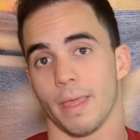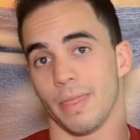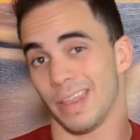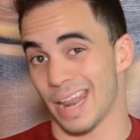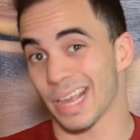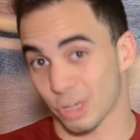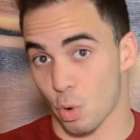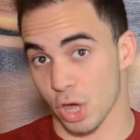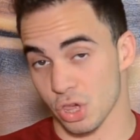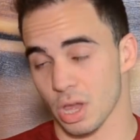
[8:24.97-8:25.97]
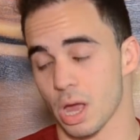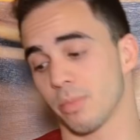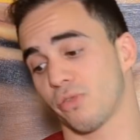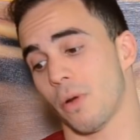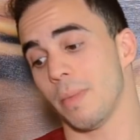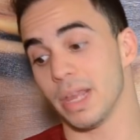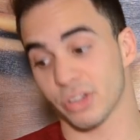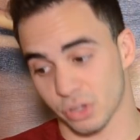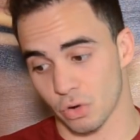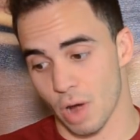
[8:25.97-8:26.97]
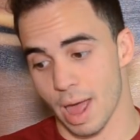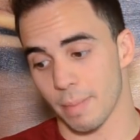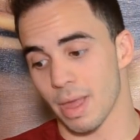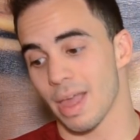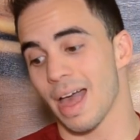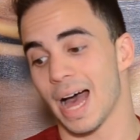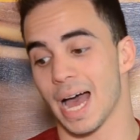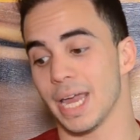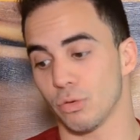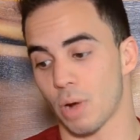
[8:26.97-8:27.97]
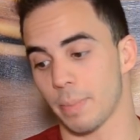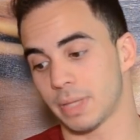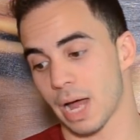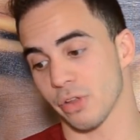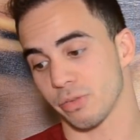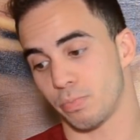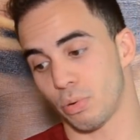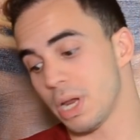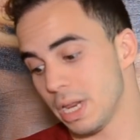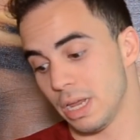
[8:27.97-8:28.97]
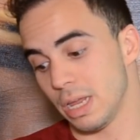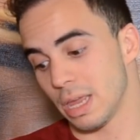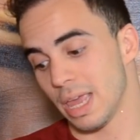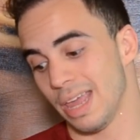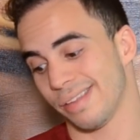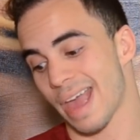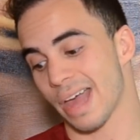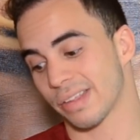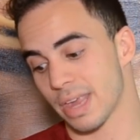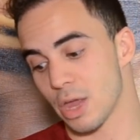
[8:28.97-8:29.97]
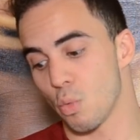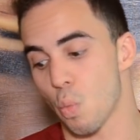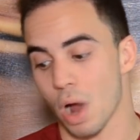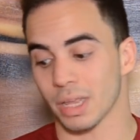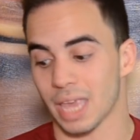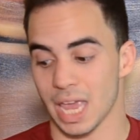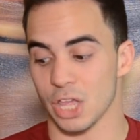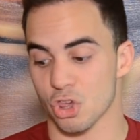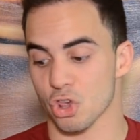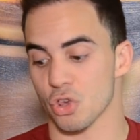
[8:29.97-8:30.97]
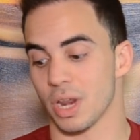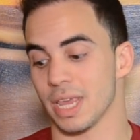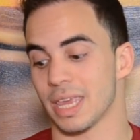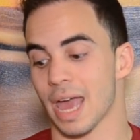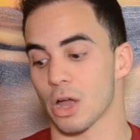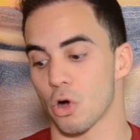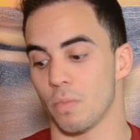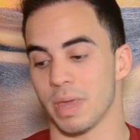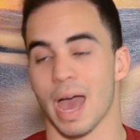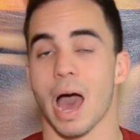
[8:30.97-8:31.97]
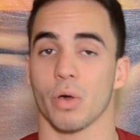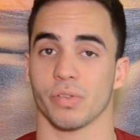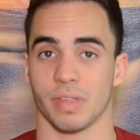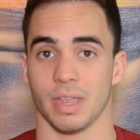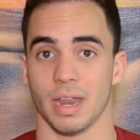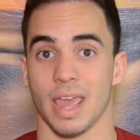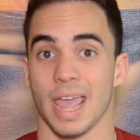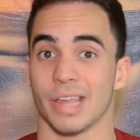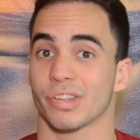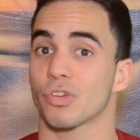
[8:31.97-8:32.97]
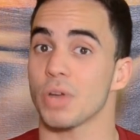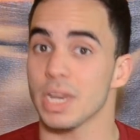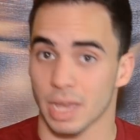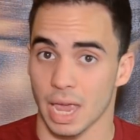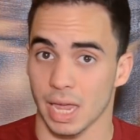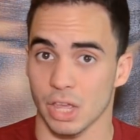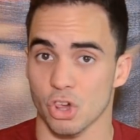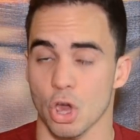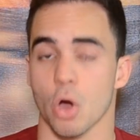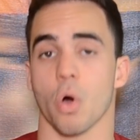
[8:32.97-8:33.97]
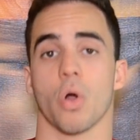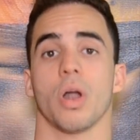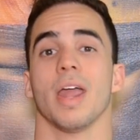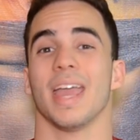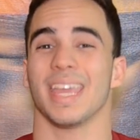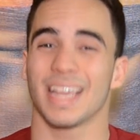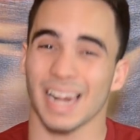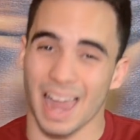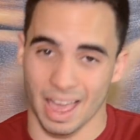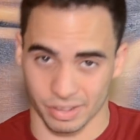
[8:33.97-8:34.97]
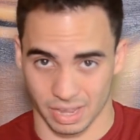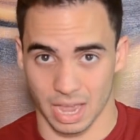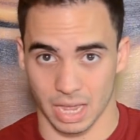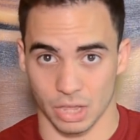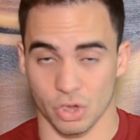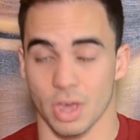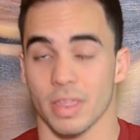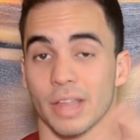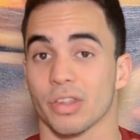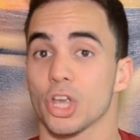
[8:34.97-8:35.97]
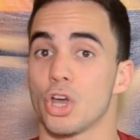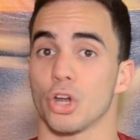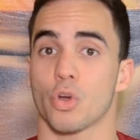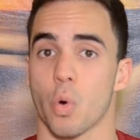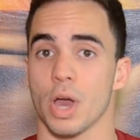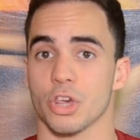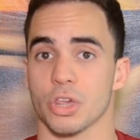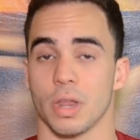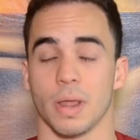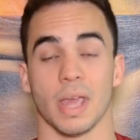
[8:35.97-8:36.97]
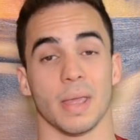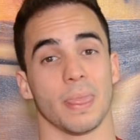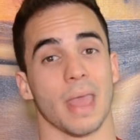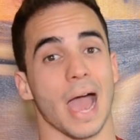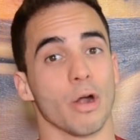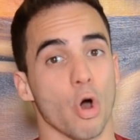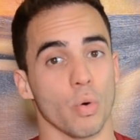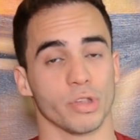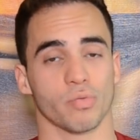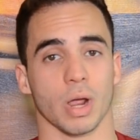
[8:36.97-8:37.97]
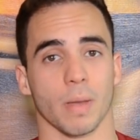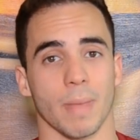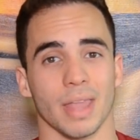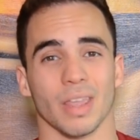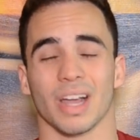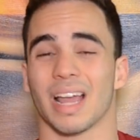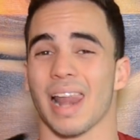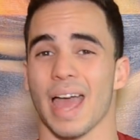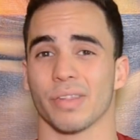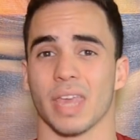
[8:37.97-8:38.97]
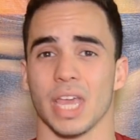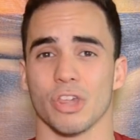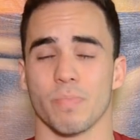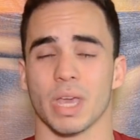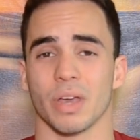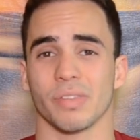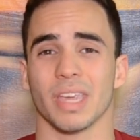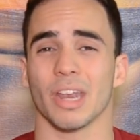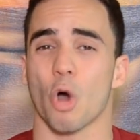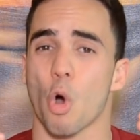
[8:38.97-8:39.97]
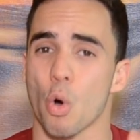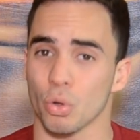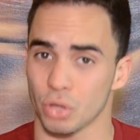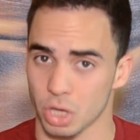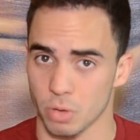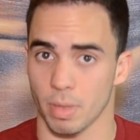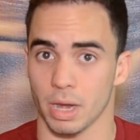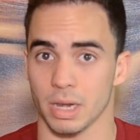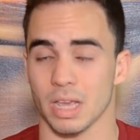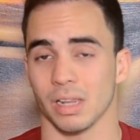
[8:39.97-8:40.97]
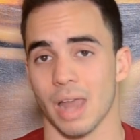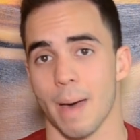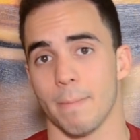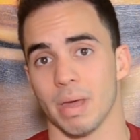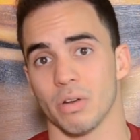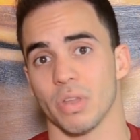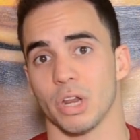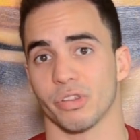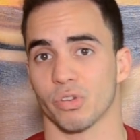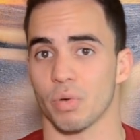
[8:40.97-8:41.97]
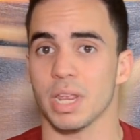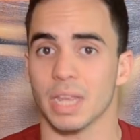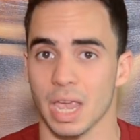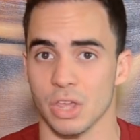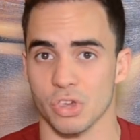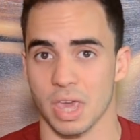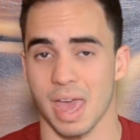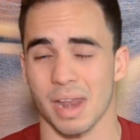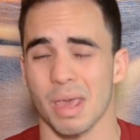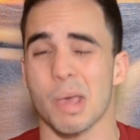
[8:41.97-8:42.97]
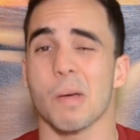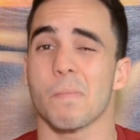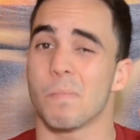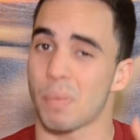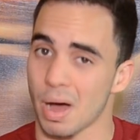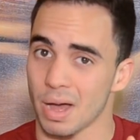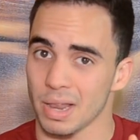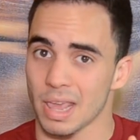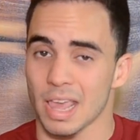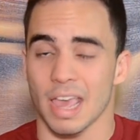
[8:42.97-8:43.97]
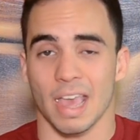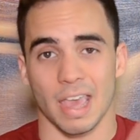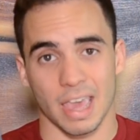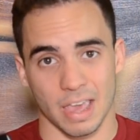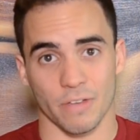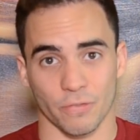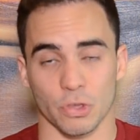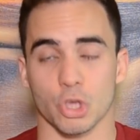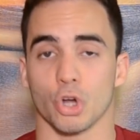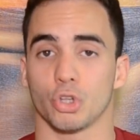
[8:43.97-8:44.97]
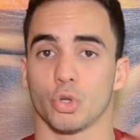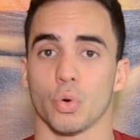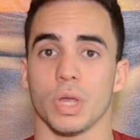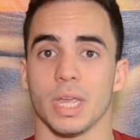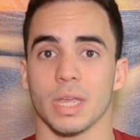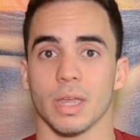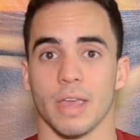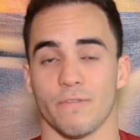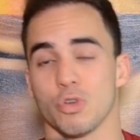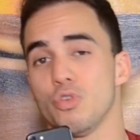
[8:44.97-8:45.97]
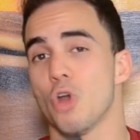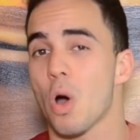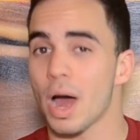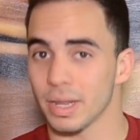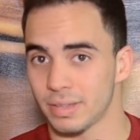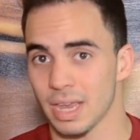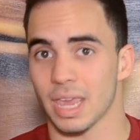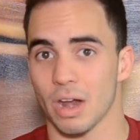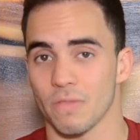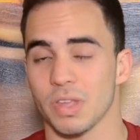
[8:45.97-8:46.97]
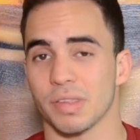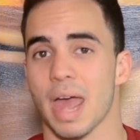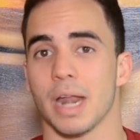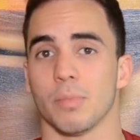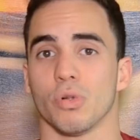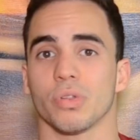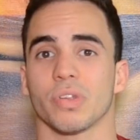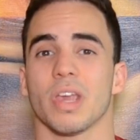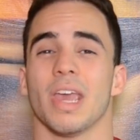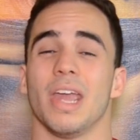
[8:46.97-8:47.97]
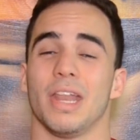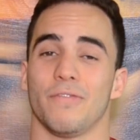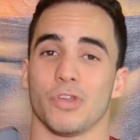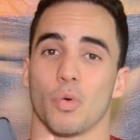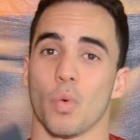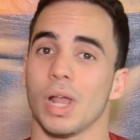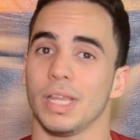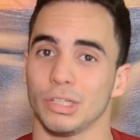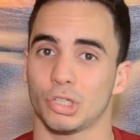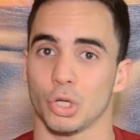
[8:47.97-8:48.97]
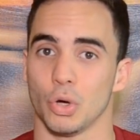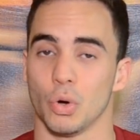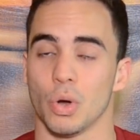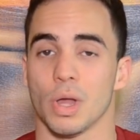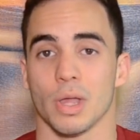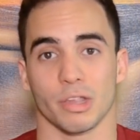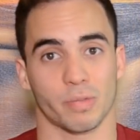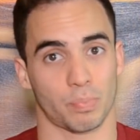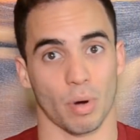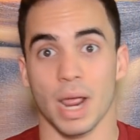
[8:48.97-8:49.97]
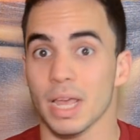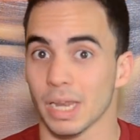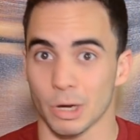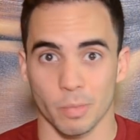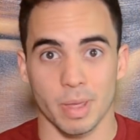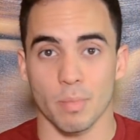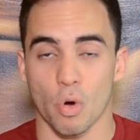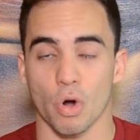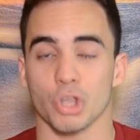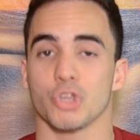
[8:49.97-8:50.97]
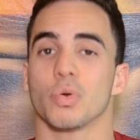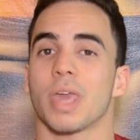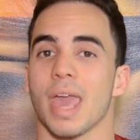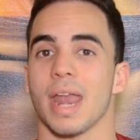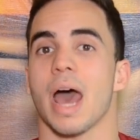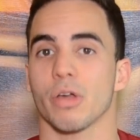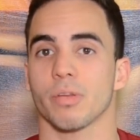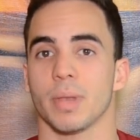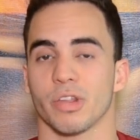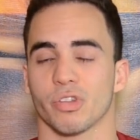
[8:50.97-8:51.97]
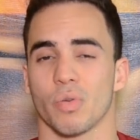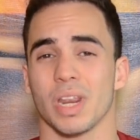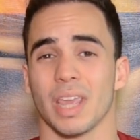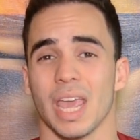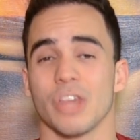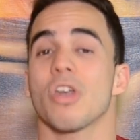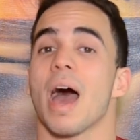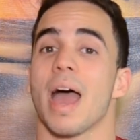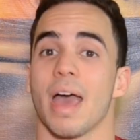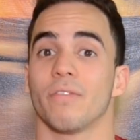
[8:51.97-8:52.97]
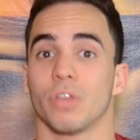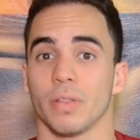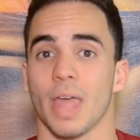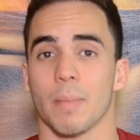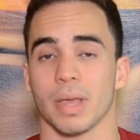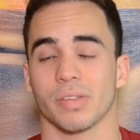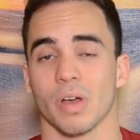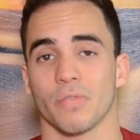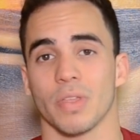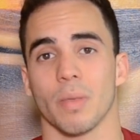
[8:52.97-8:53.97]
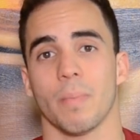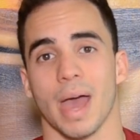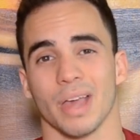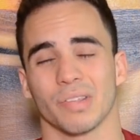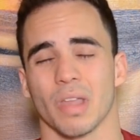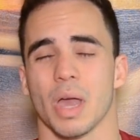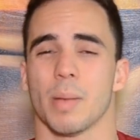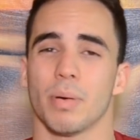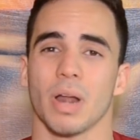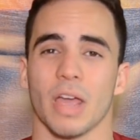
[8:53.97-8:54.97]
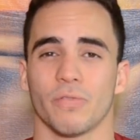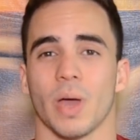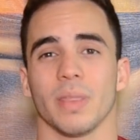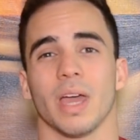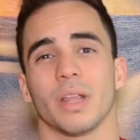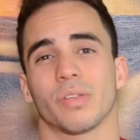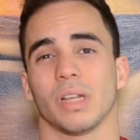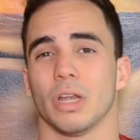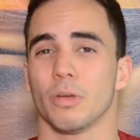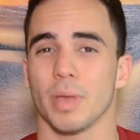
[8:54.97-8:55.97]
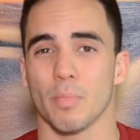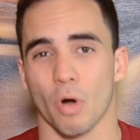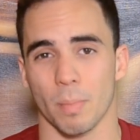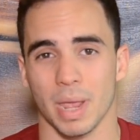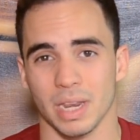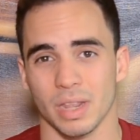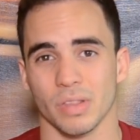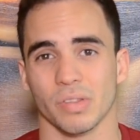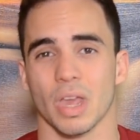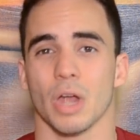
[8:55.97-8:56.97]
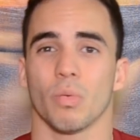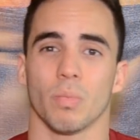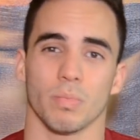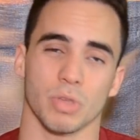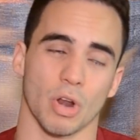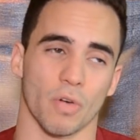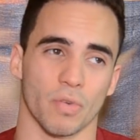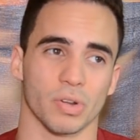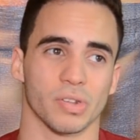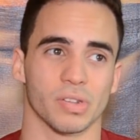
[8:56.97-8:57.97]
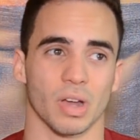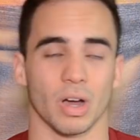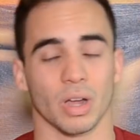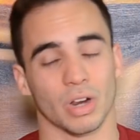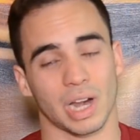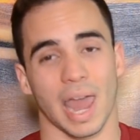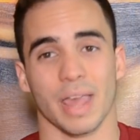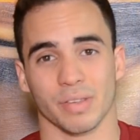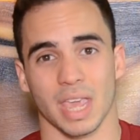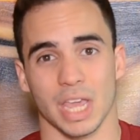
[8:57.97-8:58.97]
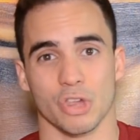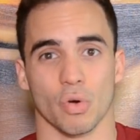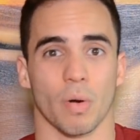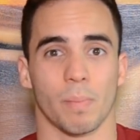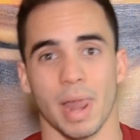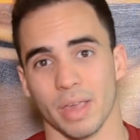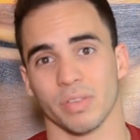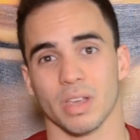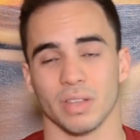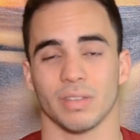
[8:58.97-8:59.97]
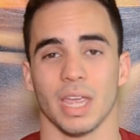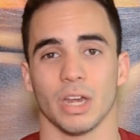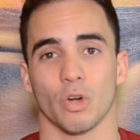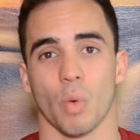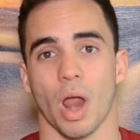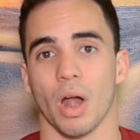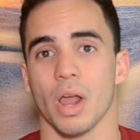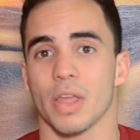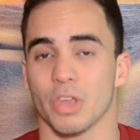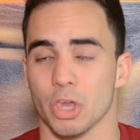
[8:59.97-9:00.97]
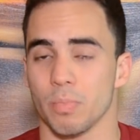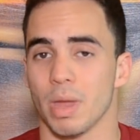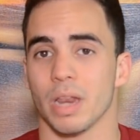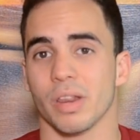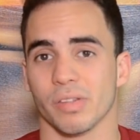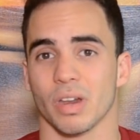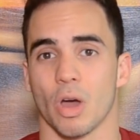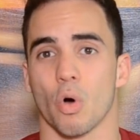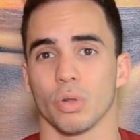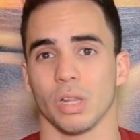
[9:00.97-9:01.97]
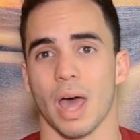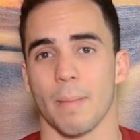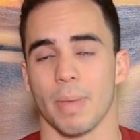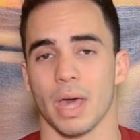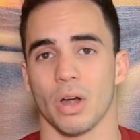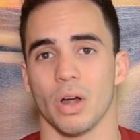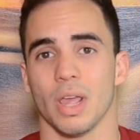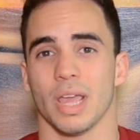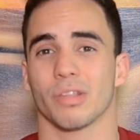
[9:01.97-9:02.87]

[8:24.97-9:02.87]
The next question comes from Instagram. iReptiles Breeding is asking, what cage should a gecko be housed in? A screen cage or a glass cage? That's a good question. I always recommend a glass cage because it can hold the humidity a lot better than a screen cage can. But if you know how to take care of these animals, and if you're willing to spray a little bit more, you can house them in a screen cage. I have done that myself in the past, but I find that it's a little bit more maintenance, versus a glass cage or a plastic container where the humidity is going to hold a lot better.